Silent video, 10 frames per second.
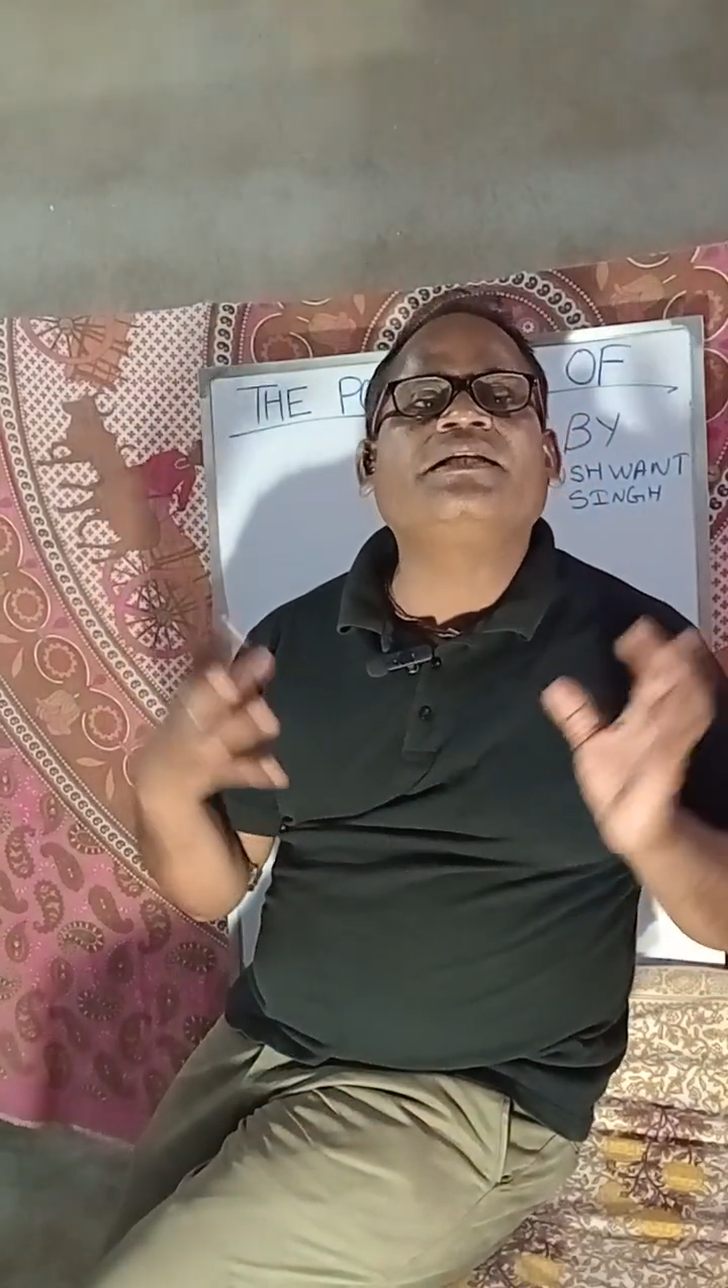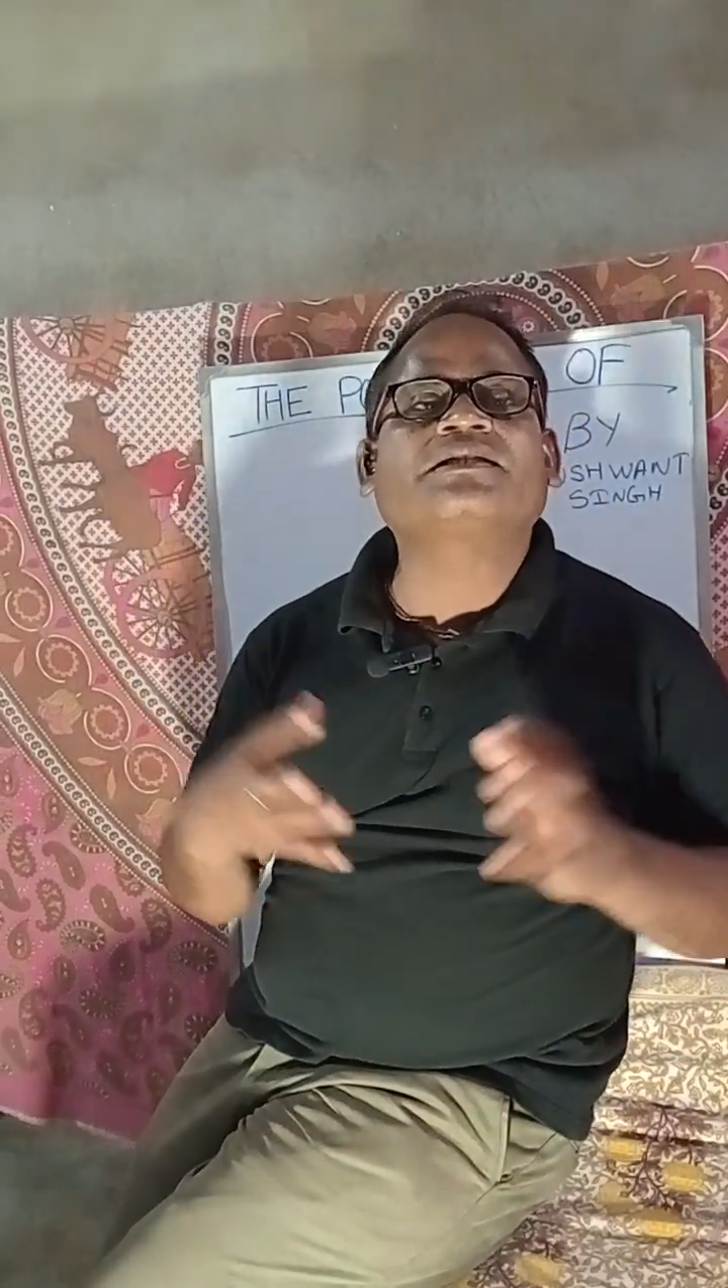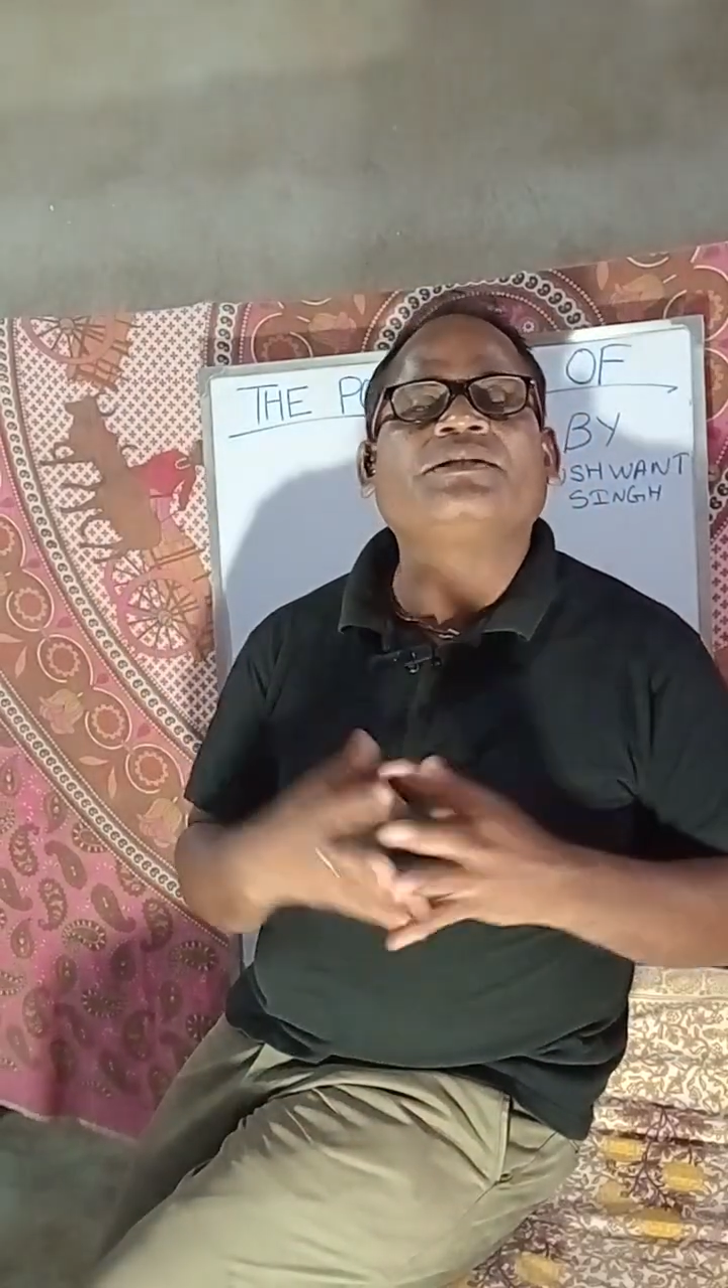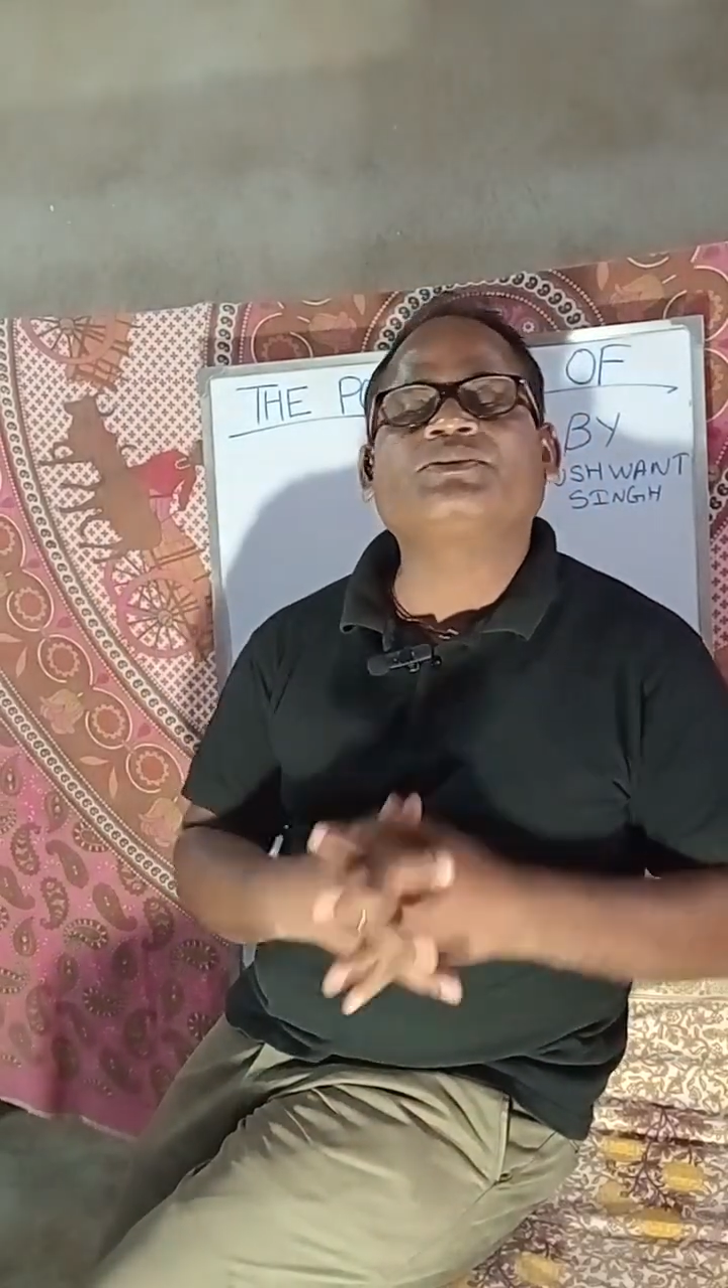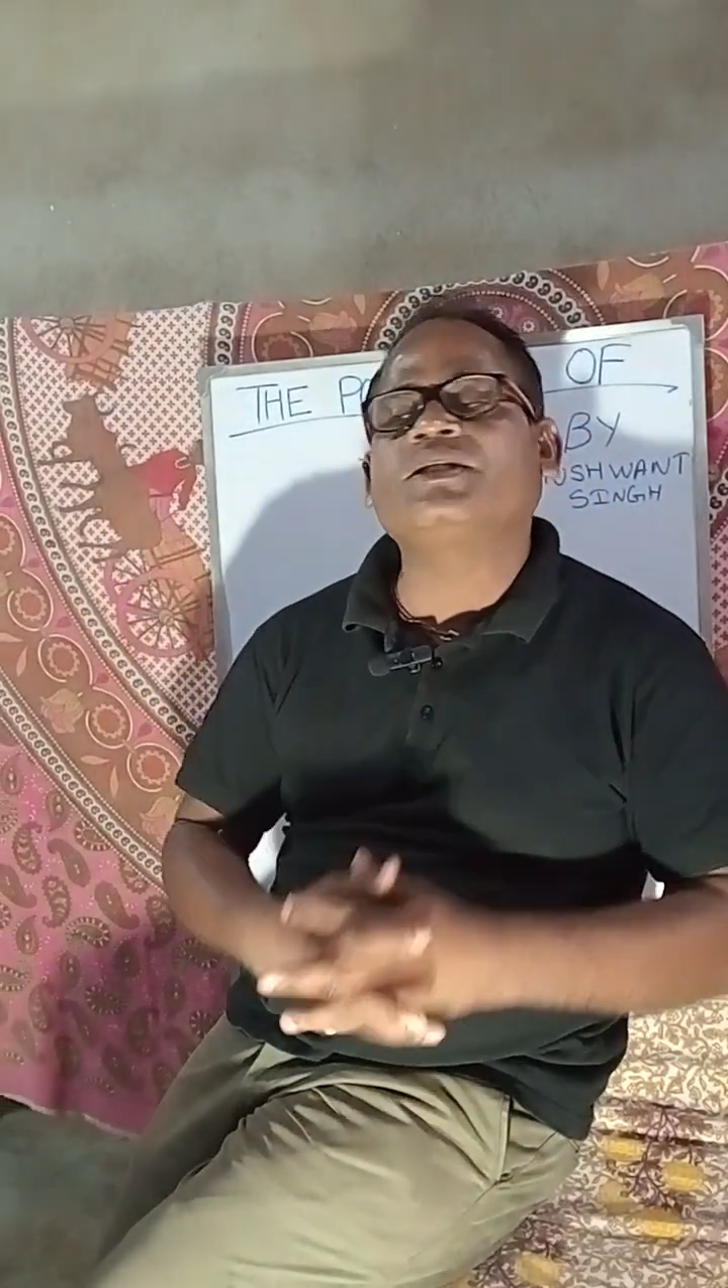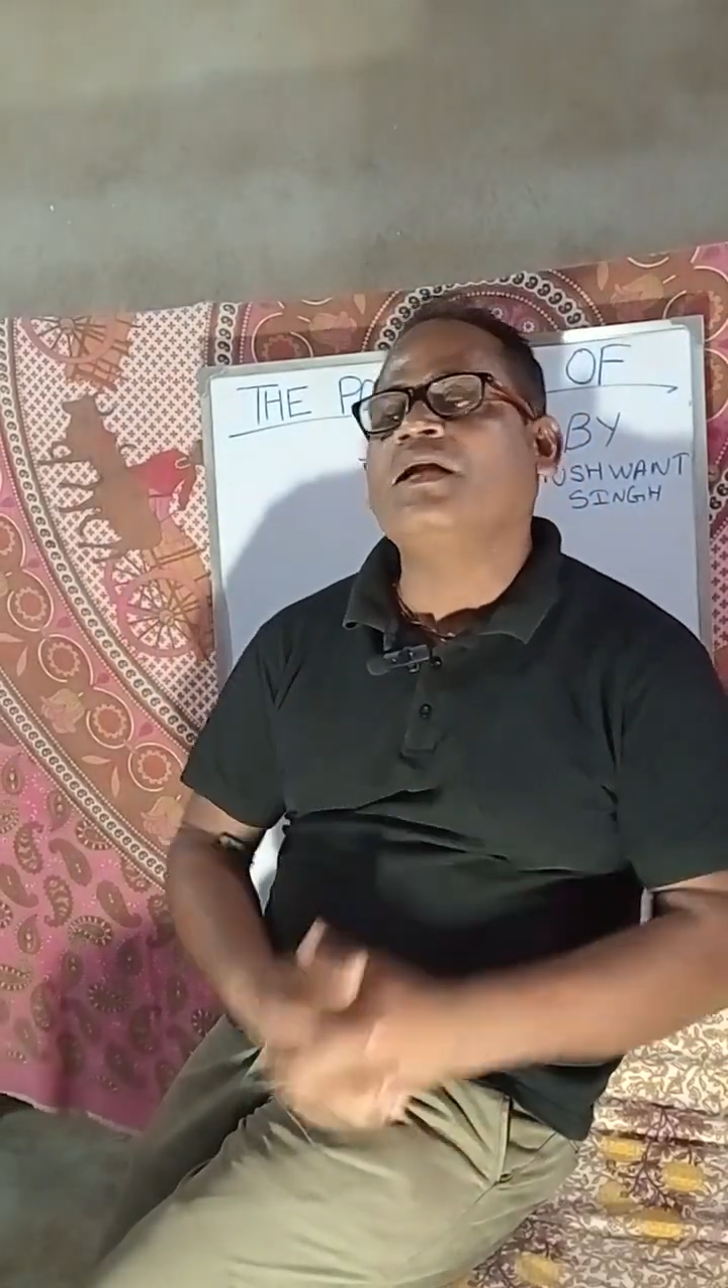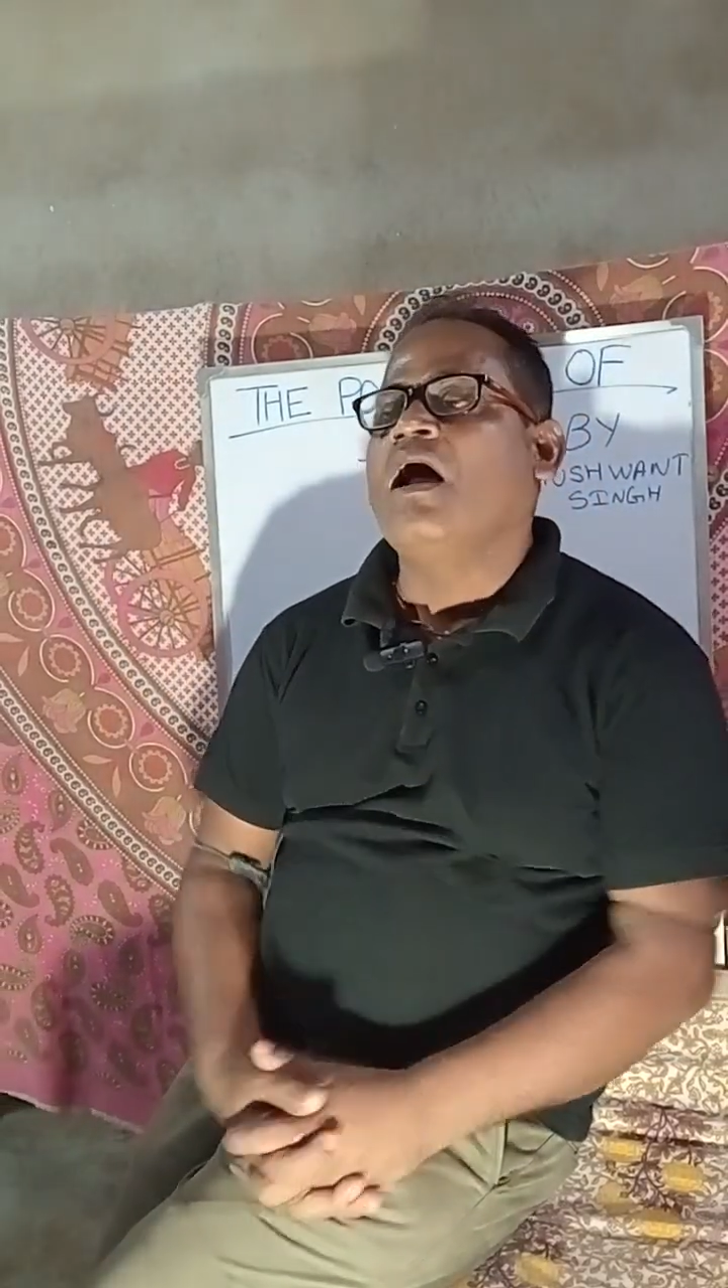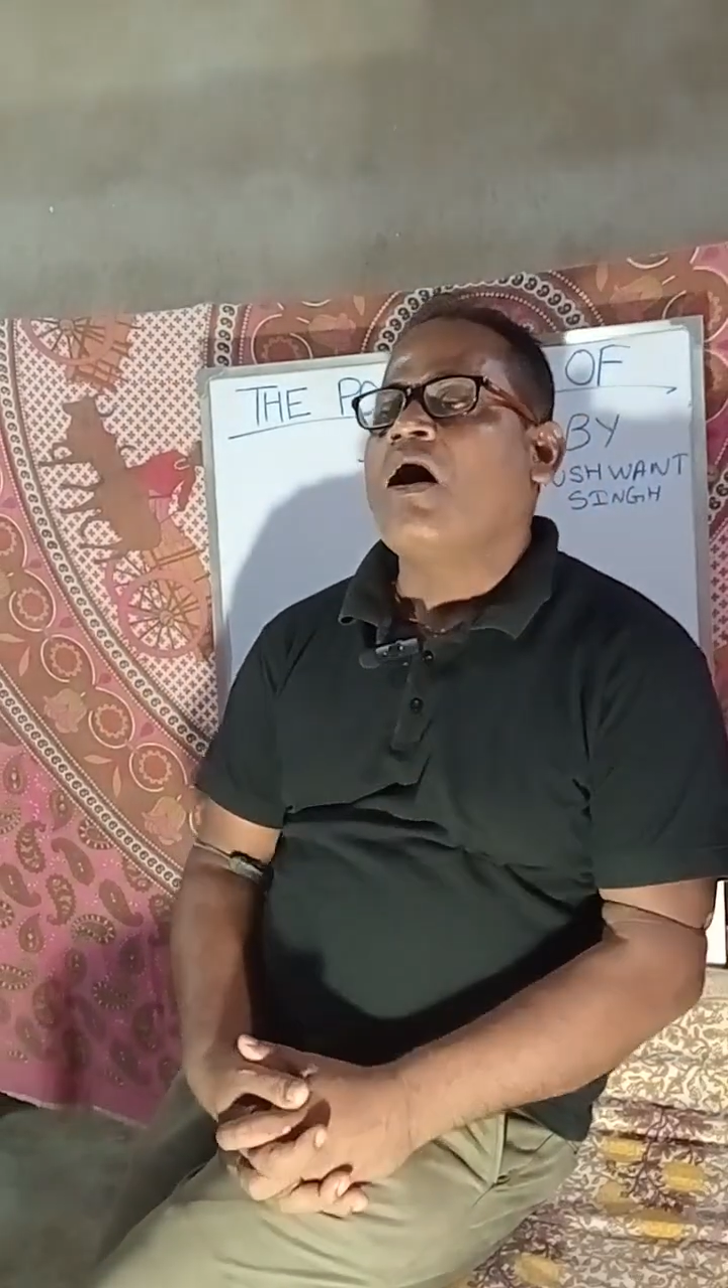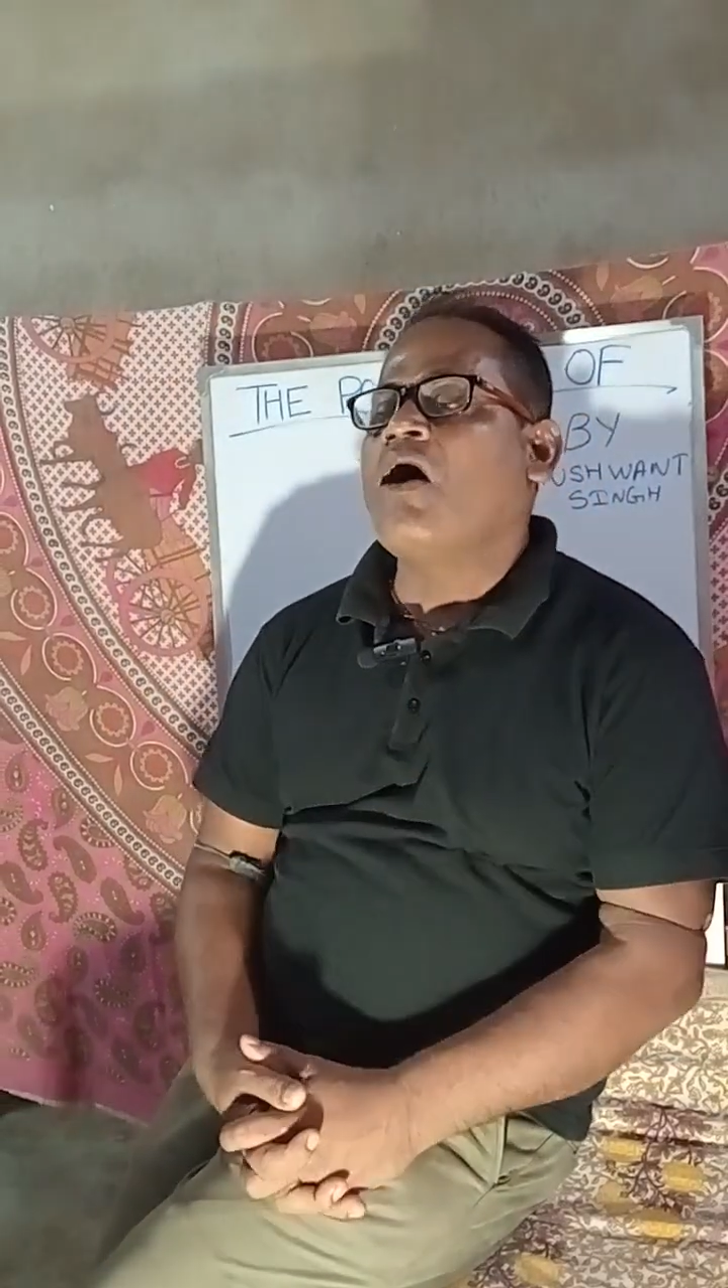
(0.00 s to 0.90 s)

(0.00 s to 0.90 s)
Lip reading: description